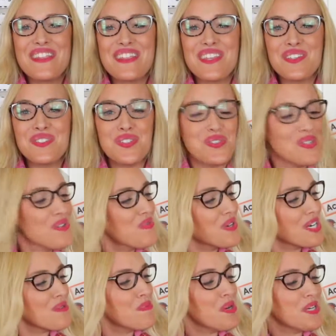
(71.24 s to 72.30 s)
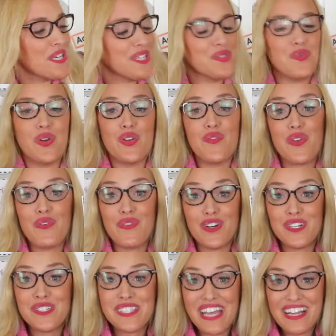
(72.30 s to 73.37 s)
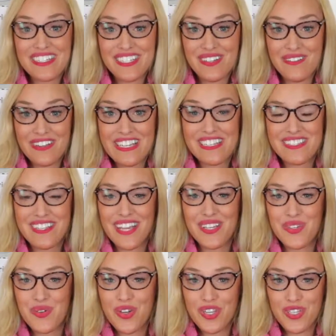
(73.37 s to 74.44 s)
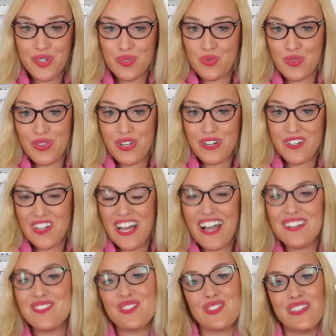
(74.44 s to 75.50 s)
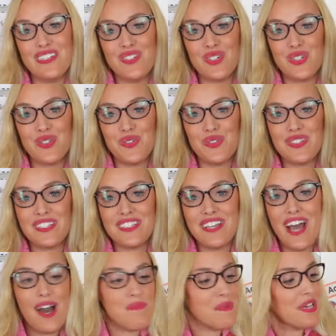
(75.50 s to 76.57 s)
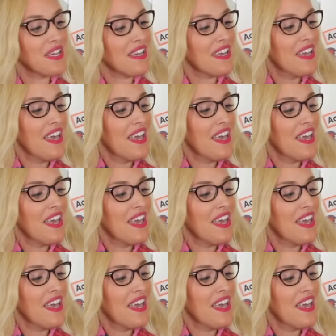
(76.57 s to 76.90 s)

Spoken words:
The student workbook is one of the first activities that you can use with your class to introduce the topic.